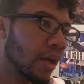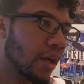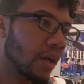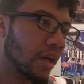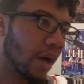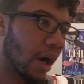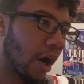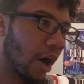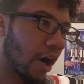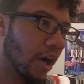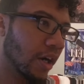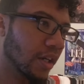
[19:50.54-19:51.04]

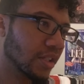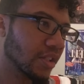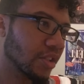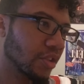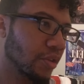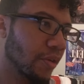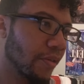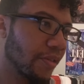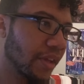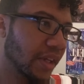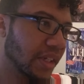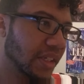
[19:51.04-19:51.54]
Uh, so
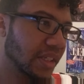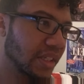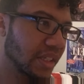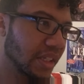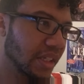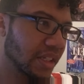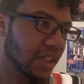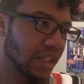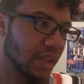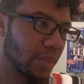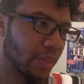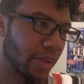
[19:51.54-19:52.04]
you think
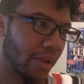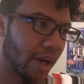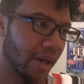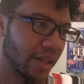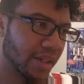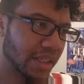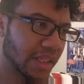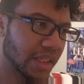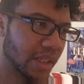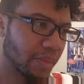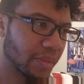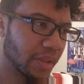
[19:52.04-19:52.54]
Zeke is
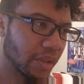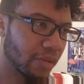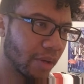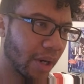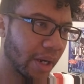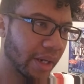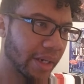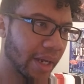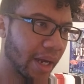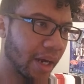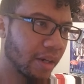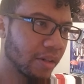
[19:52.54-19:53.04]
plotting something
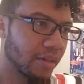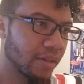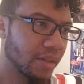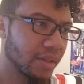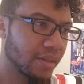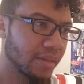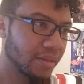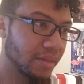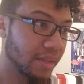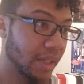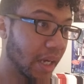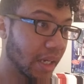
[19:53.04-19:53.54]
right now?
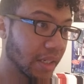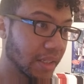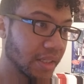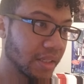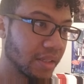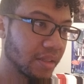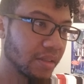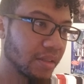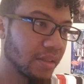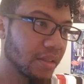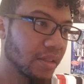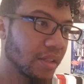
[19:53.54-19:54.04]

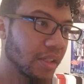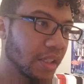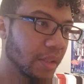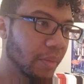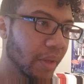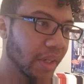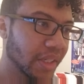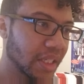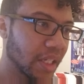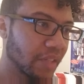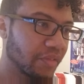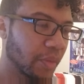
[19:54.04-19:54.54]
Yes, he
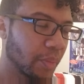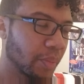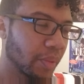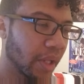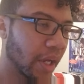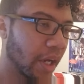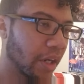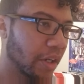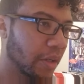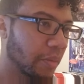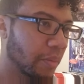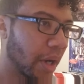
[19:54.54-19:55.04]
must have a
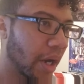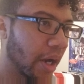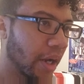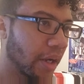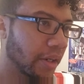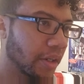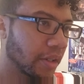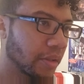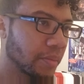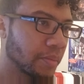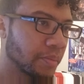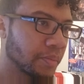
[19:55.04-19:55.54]
plan in
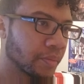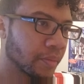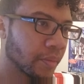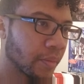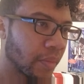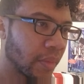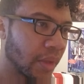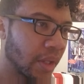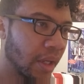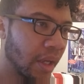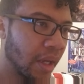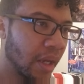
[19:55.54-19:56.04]
mind.
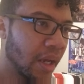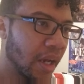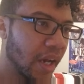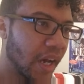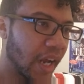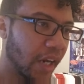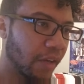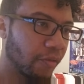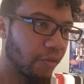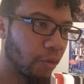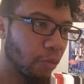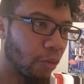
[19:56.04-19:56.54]

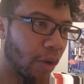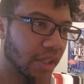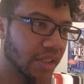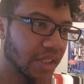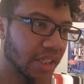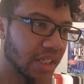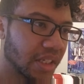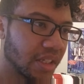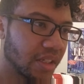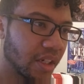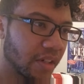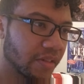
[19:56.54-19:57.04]
And if we want to
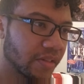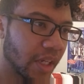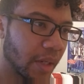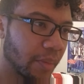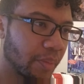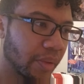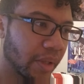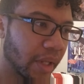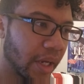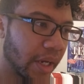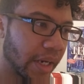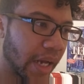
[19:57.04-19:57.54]
snuff that
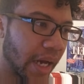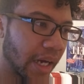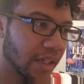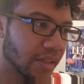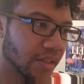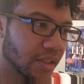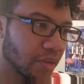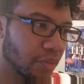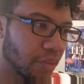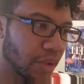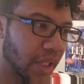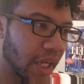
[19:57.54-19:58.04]
plan
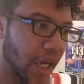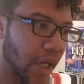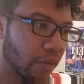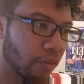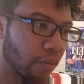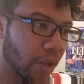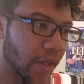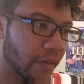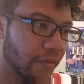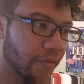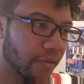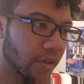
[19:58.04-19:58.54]
out, we can't
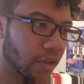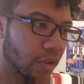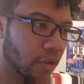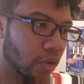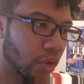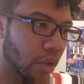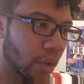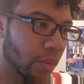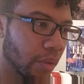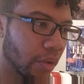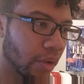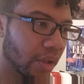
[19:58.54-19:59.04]
wait for the
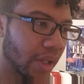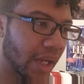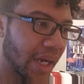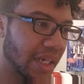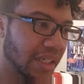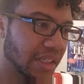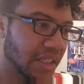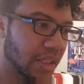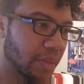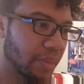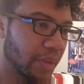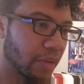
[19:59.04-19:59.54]
Global
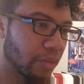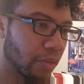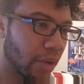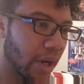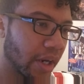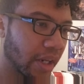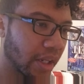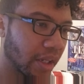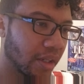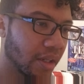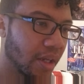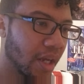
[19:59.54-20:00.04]
Alliance to be
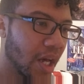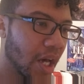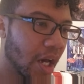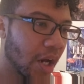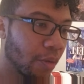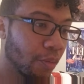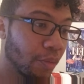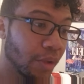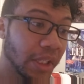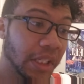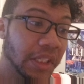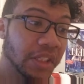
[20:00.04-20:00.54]
ready.
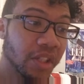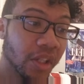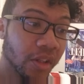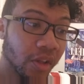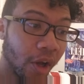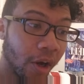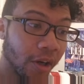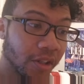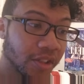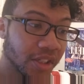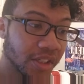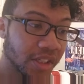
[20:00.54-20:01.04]
We need to
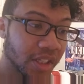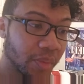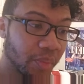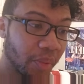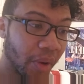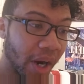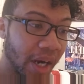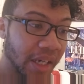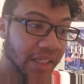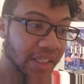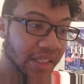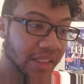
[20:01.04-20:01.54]
launch a
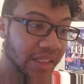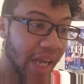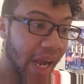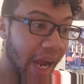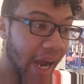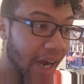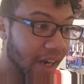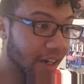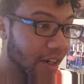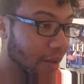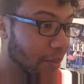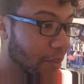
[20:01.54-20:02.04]
surprise
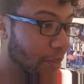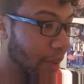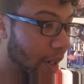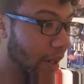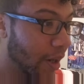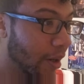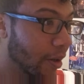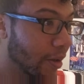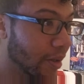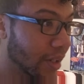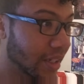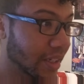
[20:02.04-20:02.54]
attack on
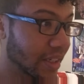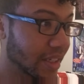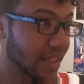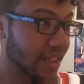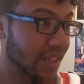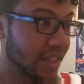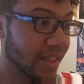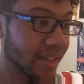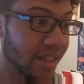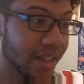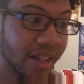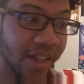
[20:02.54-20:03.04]

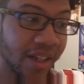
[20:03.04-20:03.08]
Paradis.